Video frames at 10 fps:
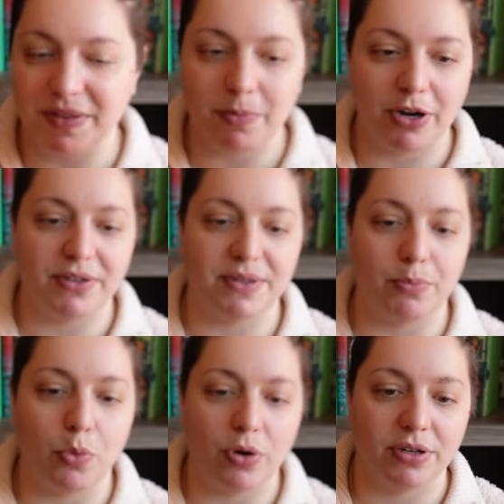This part is
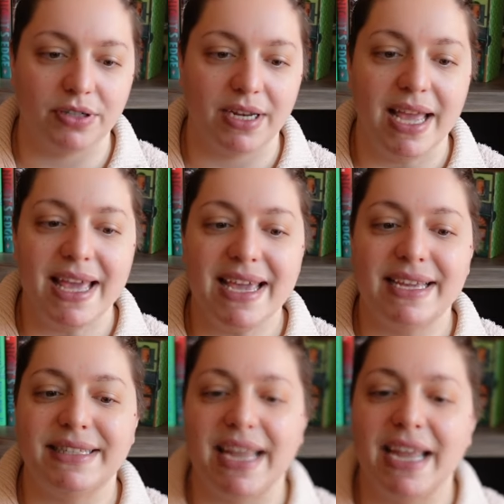important.
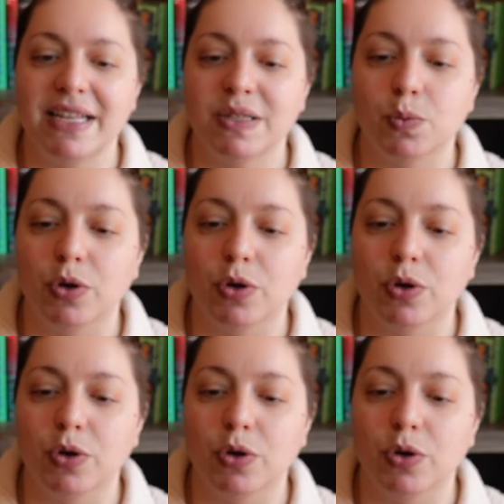His hands